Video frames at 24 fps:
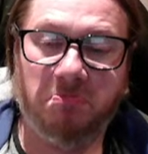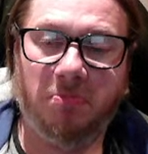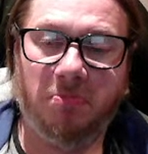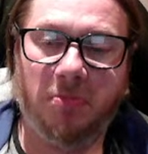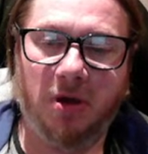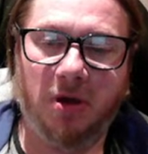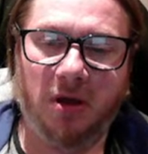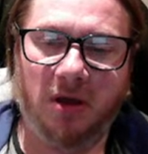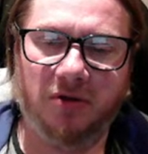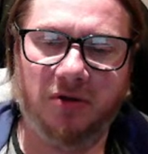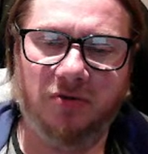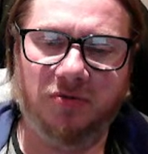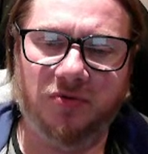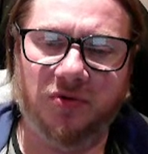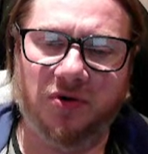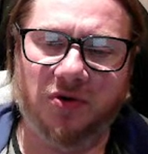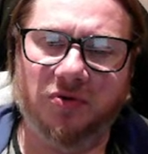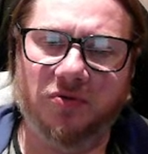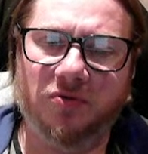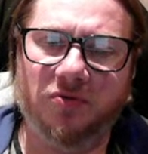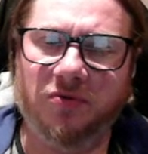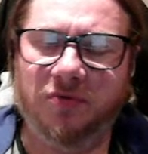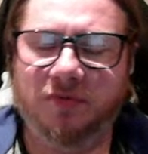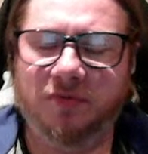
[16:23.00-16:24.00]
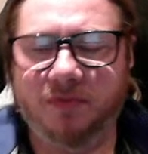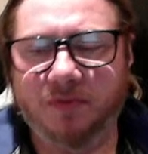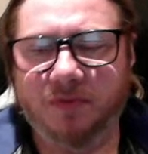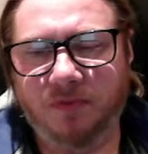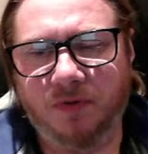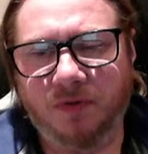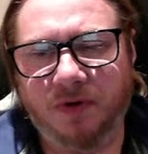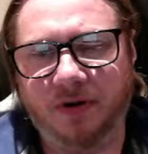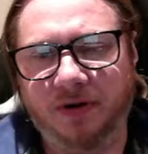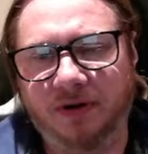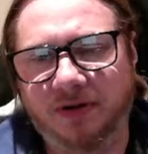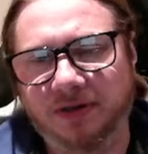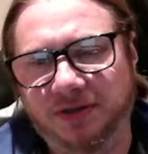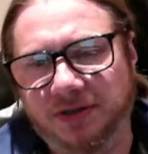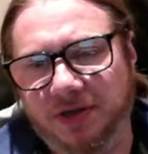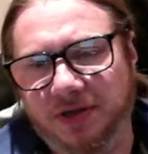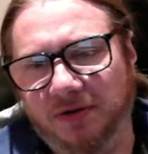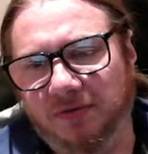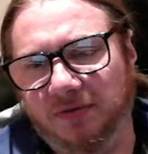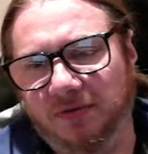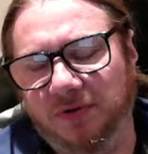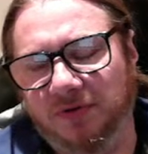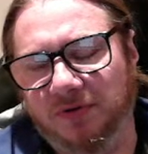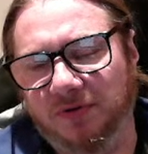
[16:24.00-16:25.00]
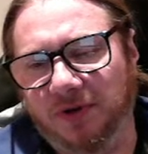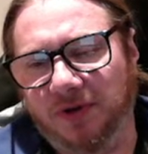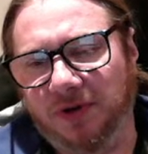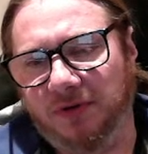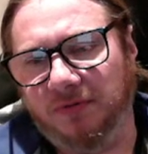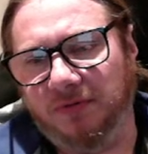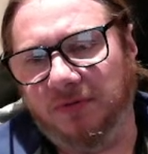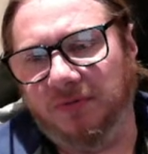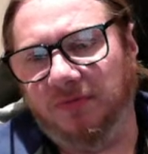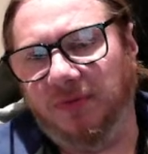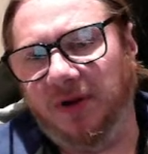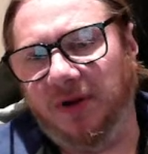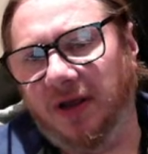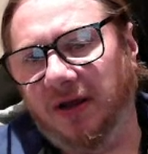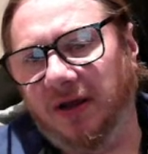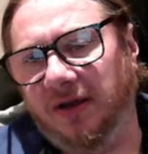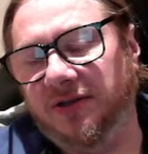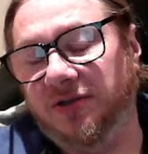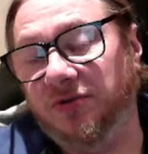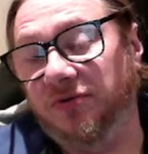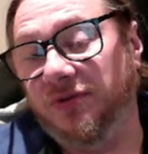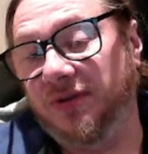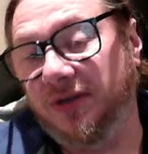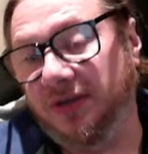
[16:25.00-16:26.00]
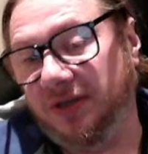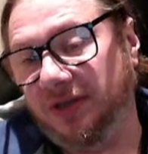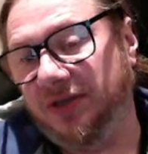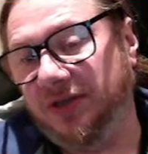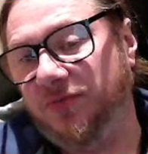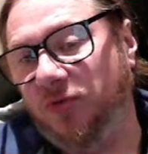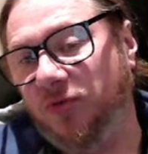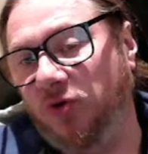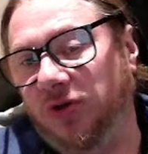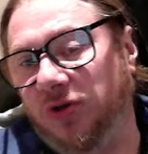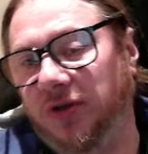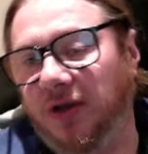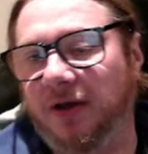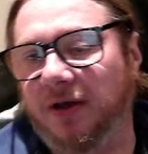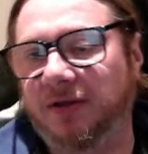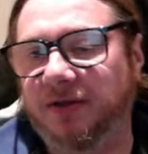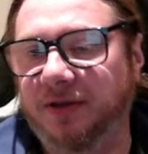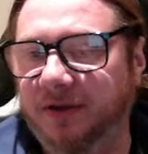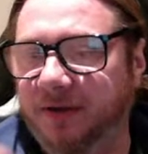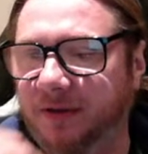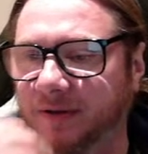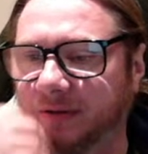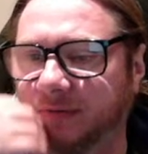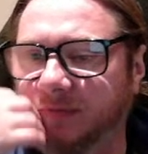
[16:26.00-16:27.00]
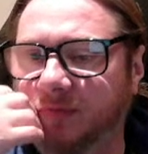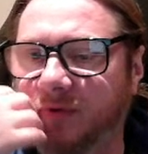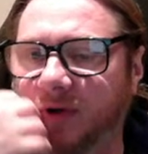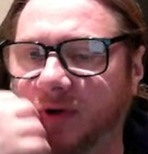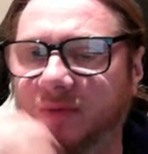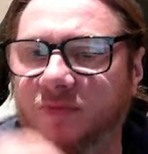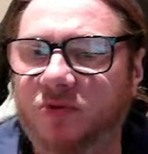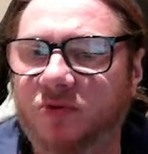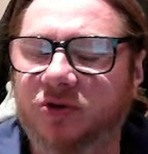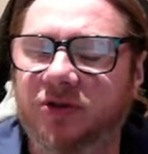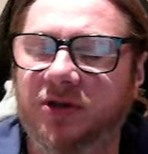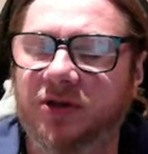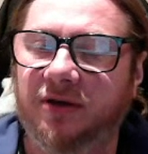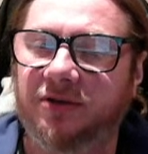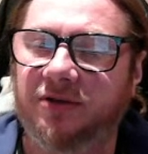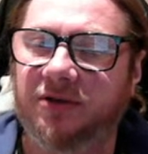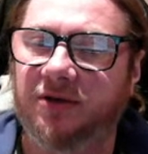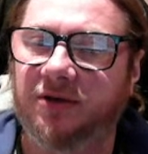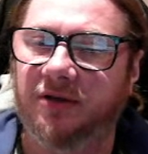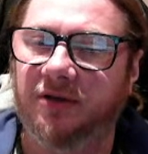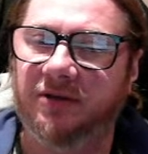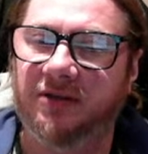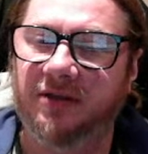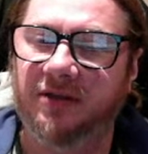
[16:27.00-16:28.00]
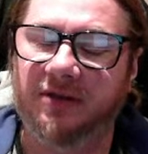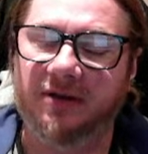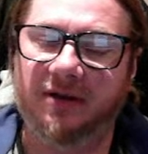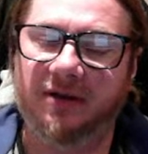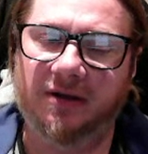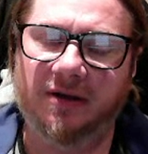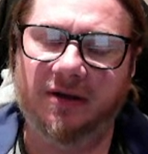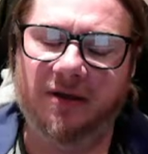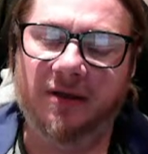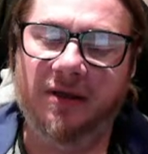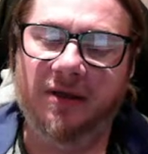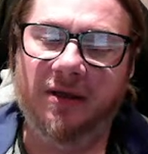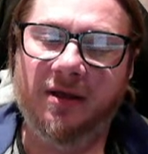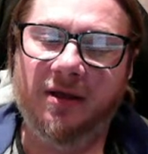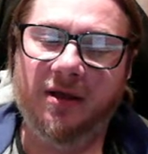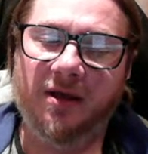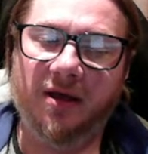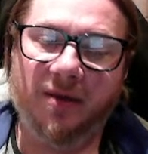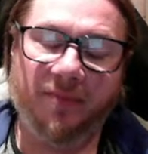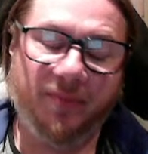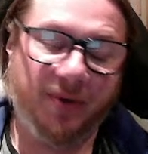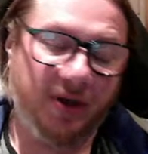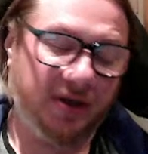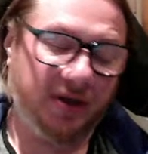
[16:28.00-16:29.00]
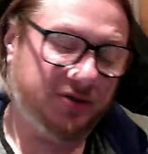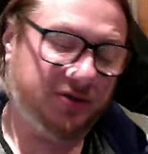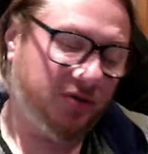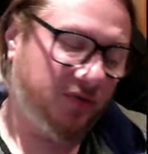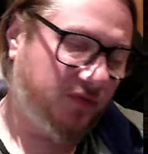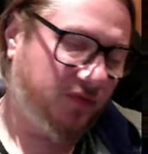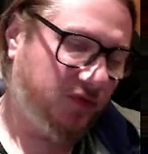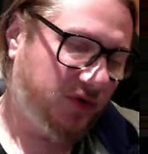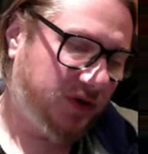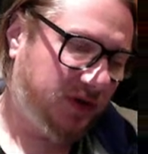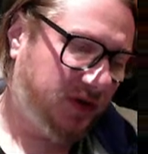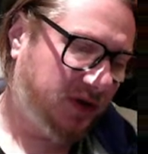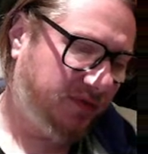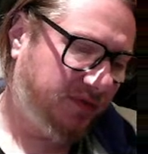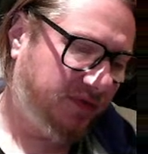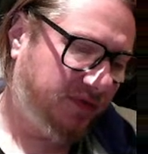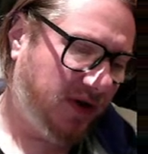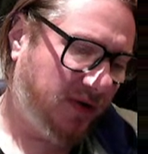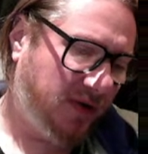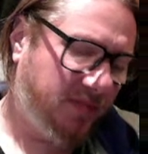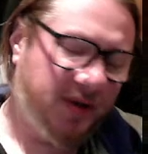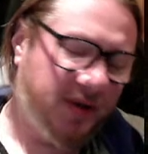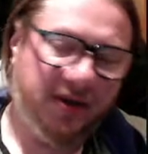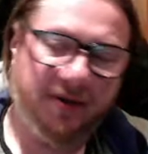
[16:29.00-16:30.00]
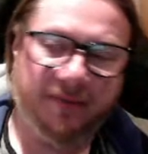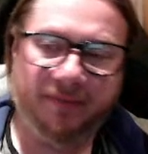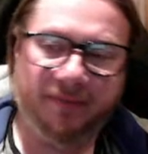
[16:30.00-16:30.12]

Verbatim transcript: I don't know what else can you do here with black. So this is more tactical, way more tactical than uh, Abasov with the Fabi.